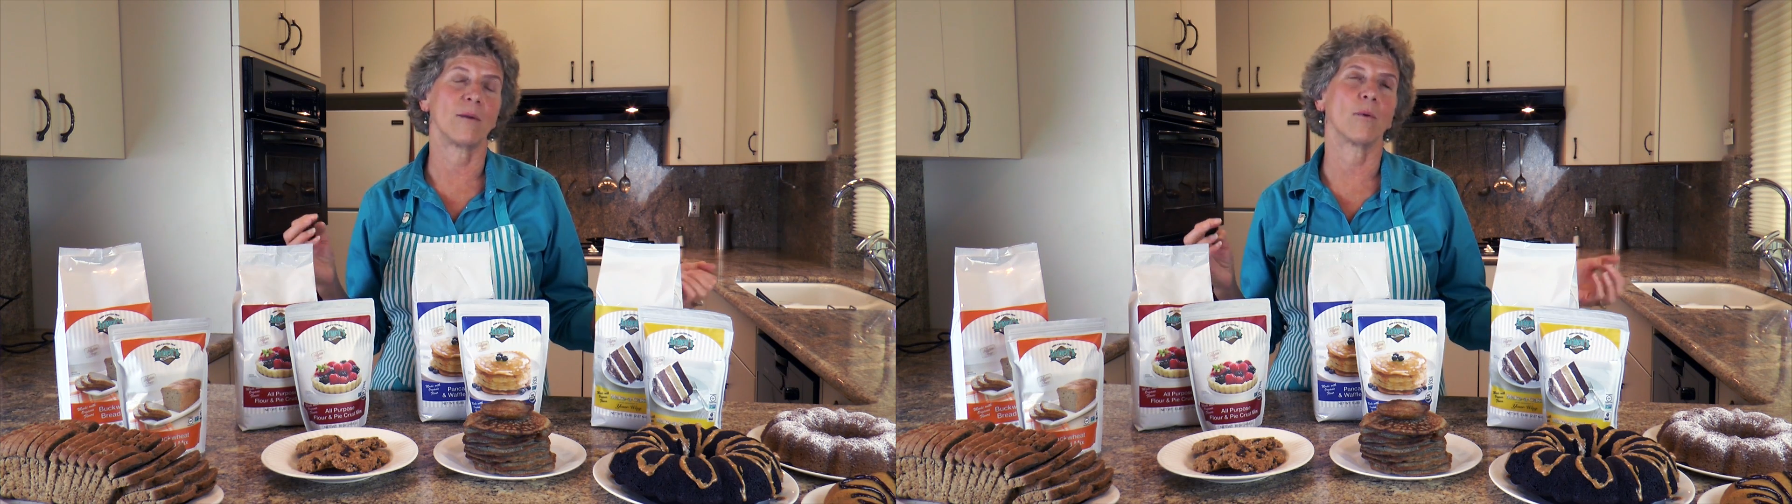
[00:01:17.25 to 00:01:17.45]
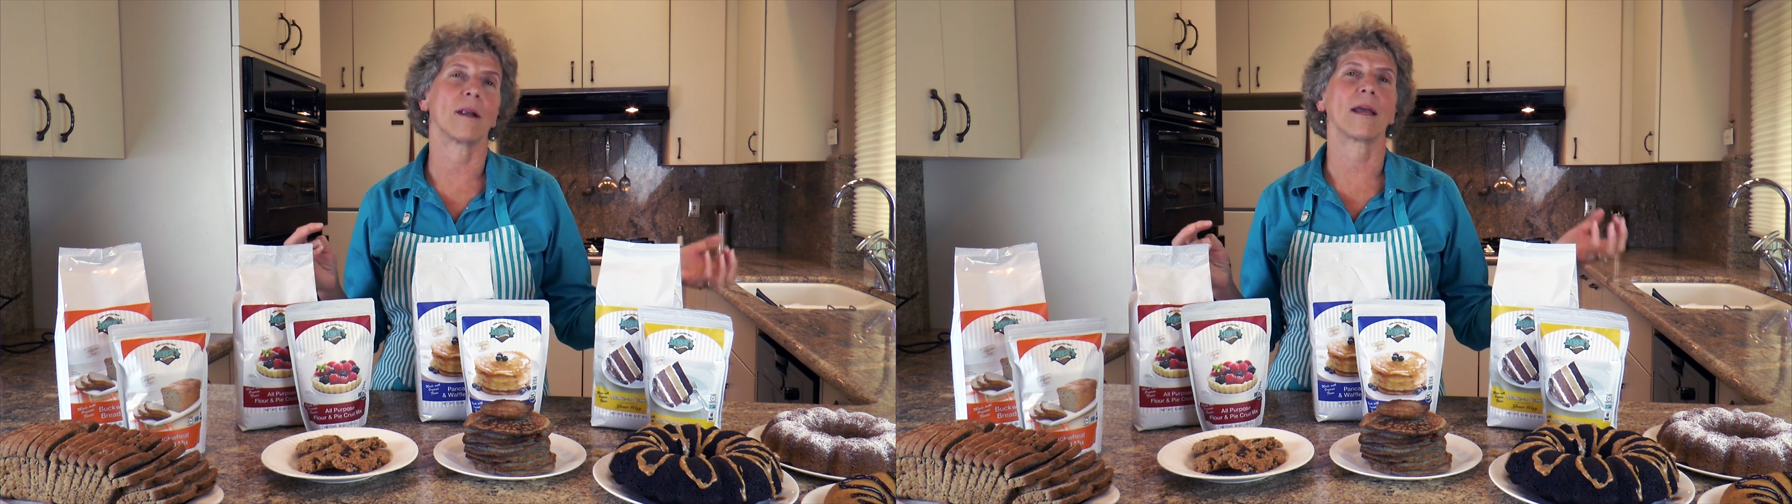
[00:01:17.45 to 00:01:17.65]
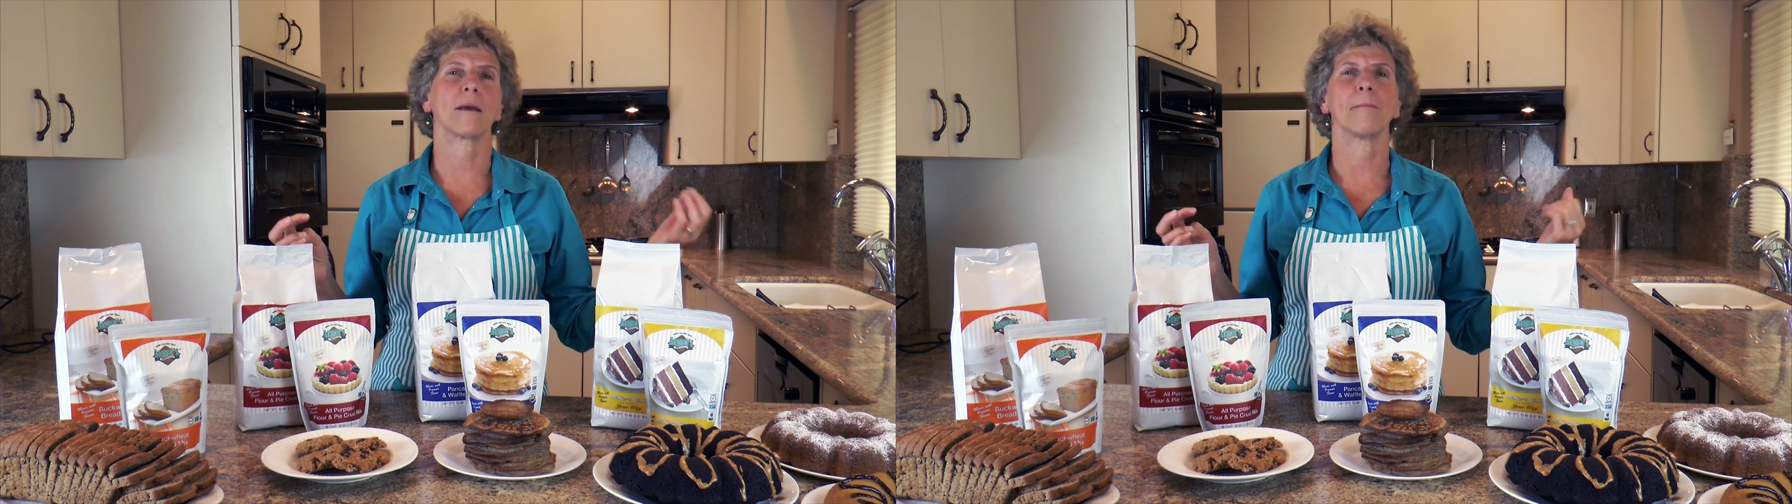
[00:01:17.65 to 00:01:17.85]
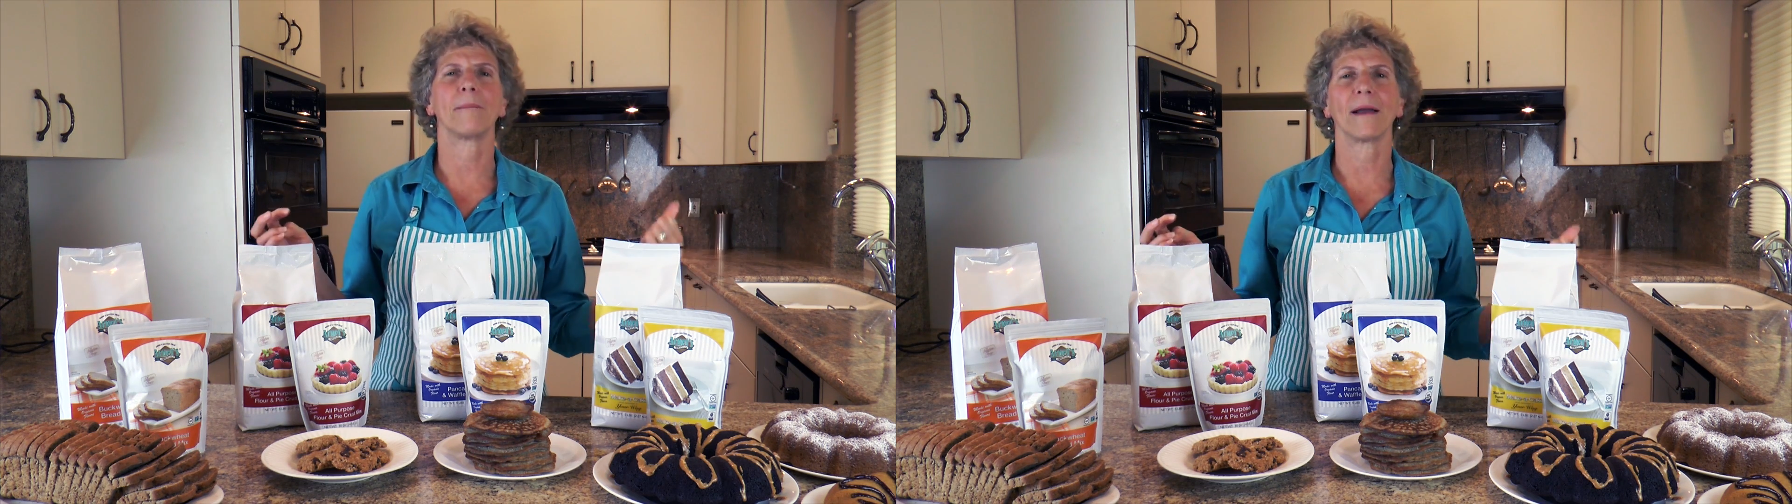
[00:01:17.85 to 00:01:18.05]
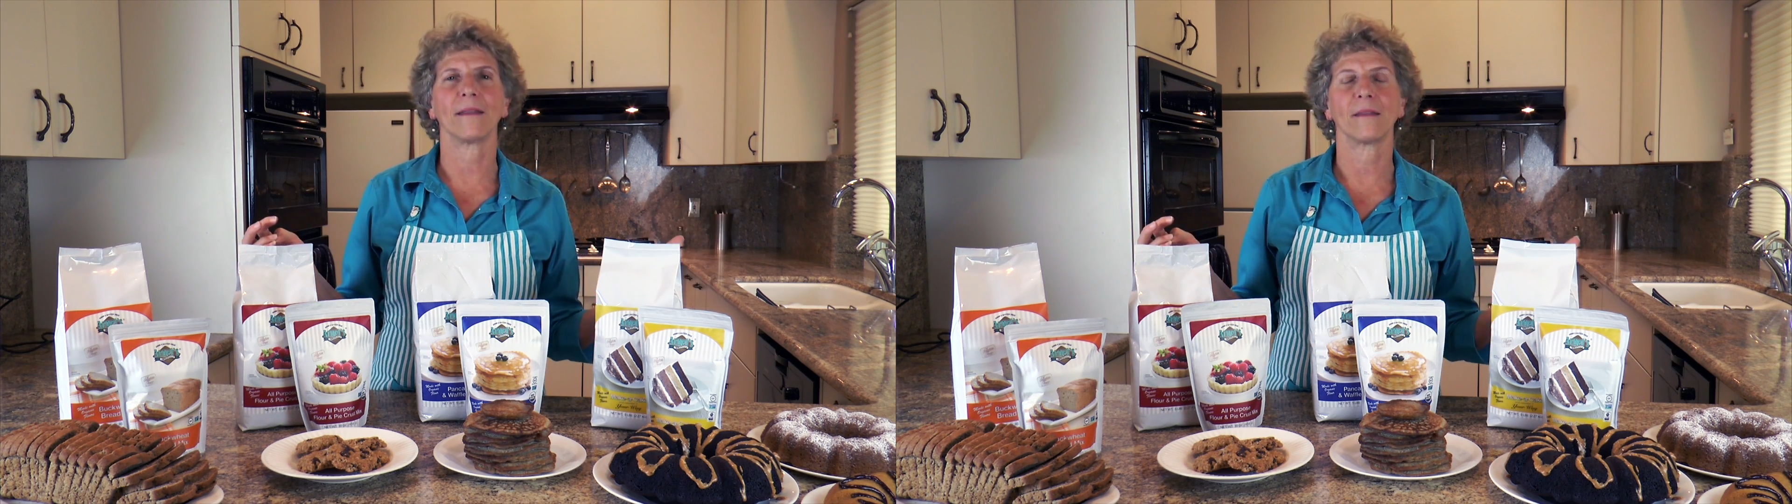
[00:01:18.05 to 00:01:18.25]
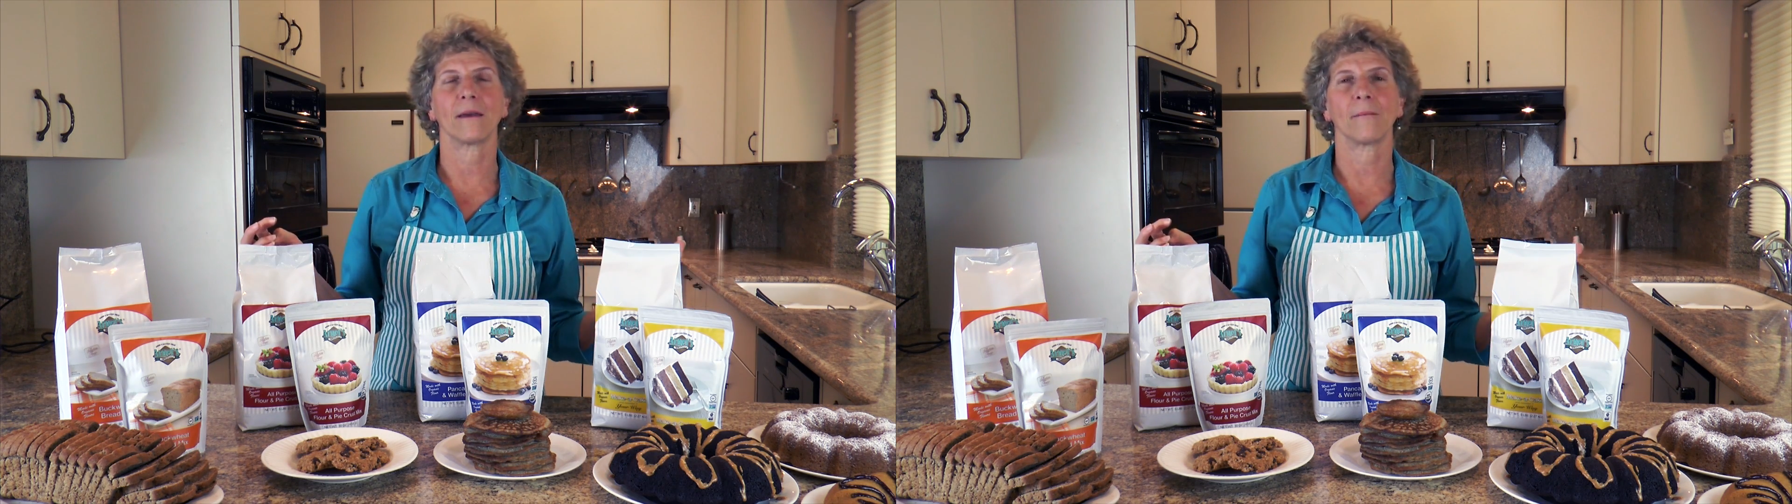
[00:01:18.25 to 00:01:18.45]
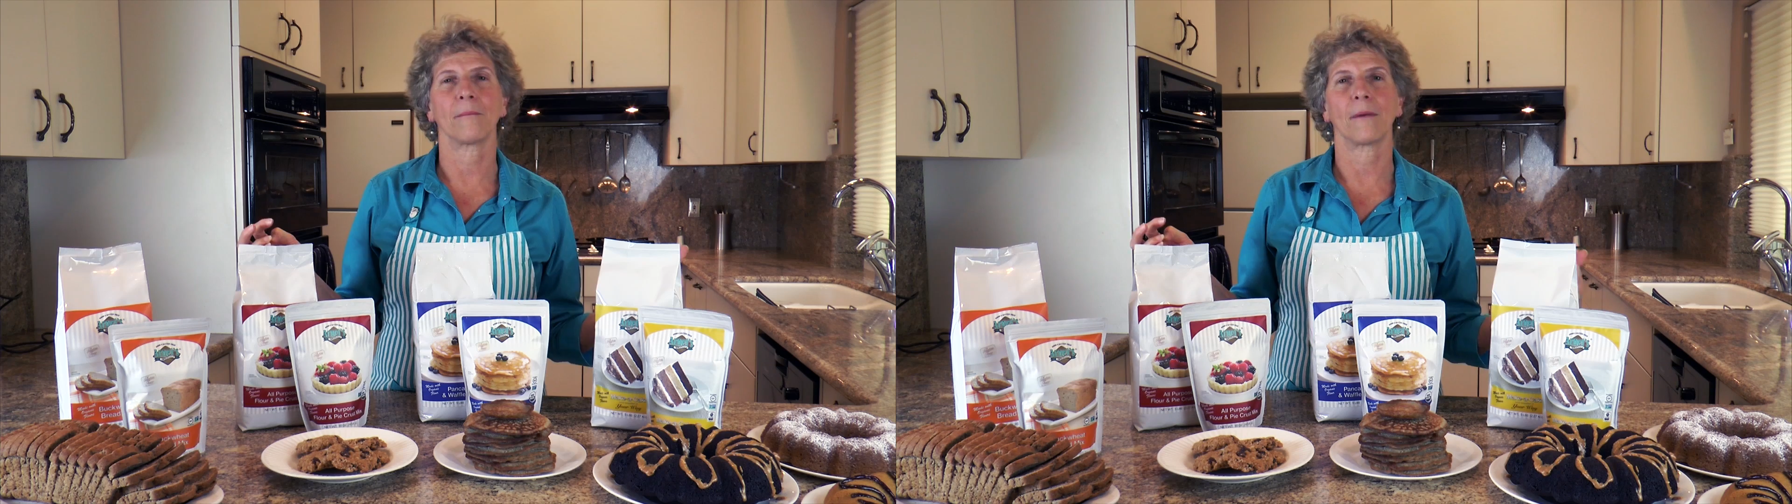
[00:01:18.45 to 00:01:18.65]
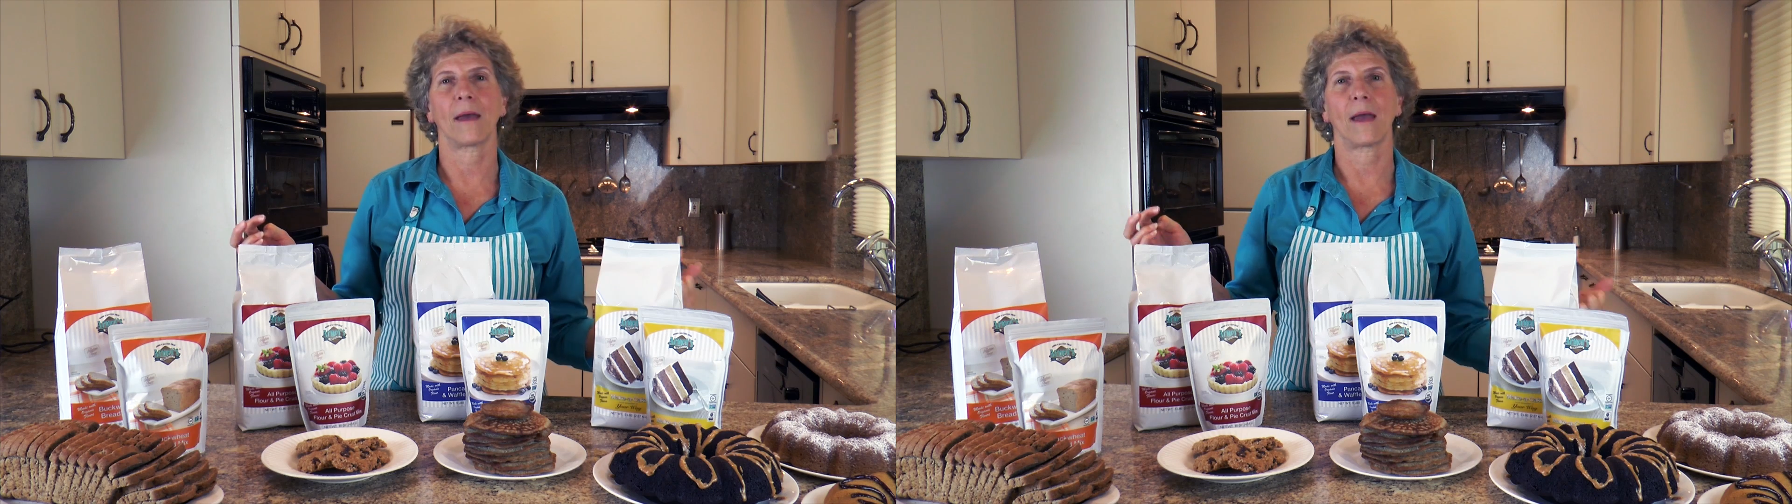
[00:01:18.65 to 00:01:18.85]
and when I combined them,